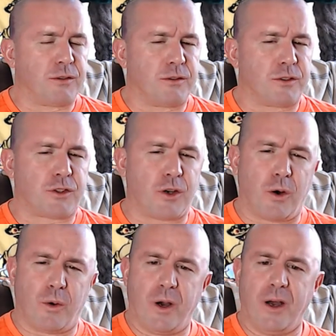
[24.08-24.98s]

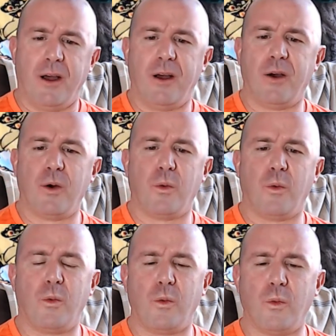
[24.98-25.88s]
So
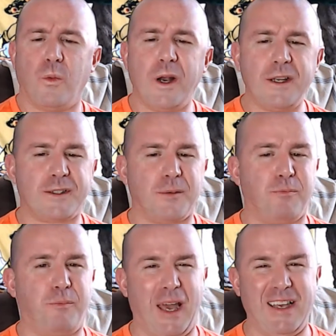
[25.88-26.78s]
what is the
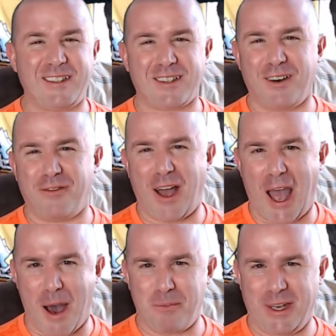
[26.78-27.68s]
base of
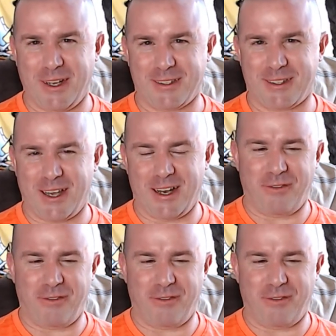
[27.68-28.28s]
happiness then?